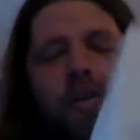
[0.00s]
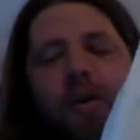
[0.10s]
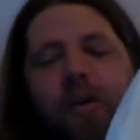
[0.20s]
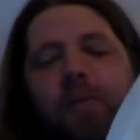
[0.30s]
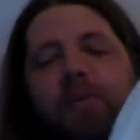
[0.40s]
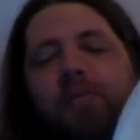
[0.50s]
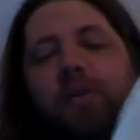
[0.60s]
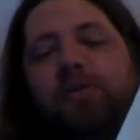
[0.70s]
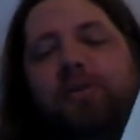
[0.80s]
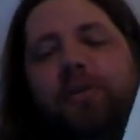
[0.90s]
Always
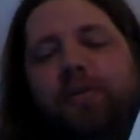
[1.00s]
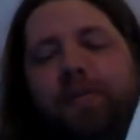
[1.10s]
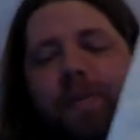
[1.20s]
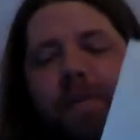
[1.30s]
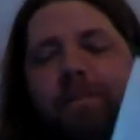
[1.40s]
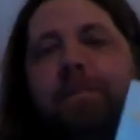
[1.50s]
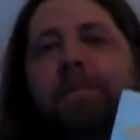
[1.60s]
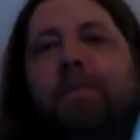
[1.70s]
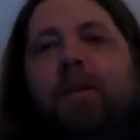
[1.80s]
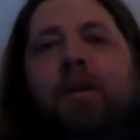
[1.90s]
want your
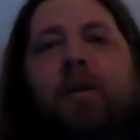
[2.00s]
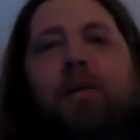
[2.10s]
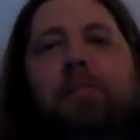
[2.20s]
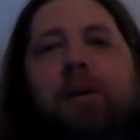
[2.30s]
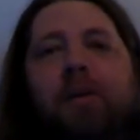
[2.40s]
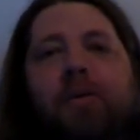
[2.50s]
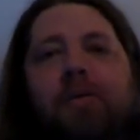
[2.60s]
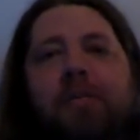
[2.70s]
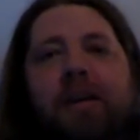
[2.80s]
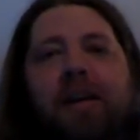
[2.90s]
meal to
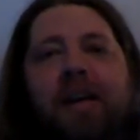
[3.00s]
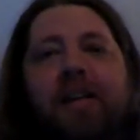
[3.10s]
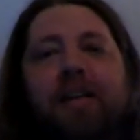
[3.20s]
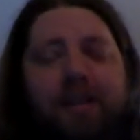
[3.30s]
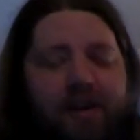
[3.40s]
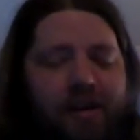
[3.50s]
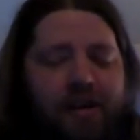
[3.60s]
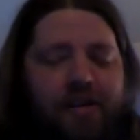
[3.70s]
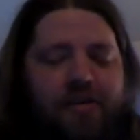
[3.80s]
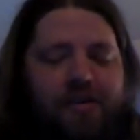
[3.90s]
be uh,
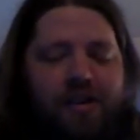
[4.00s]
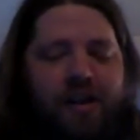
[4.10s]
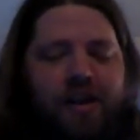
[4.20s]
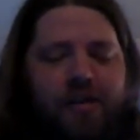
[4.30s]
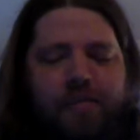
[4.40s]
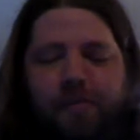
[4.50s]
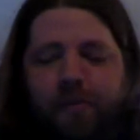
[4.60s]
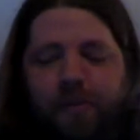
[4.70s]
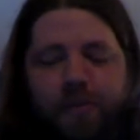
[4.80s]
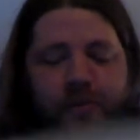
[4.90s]
insulated
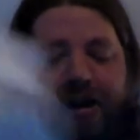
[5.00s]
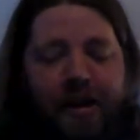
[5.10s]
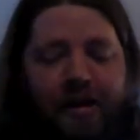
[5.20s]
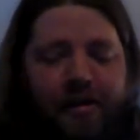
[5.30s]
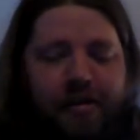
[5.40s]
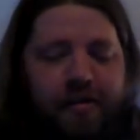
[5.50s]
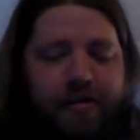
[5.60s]
before you eat it.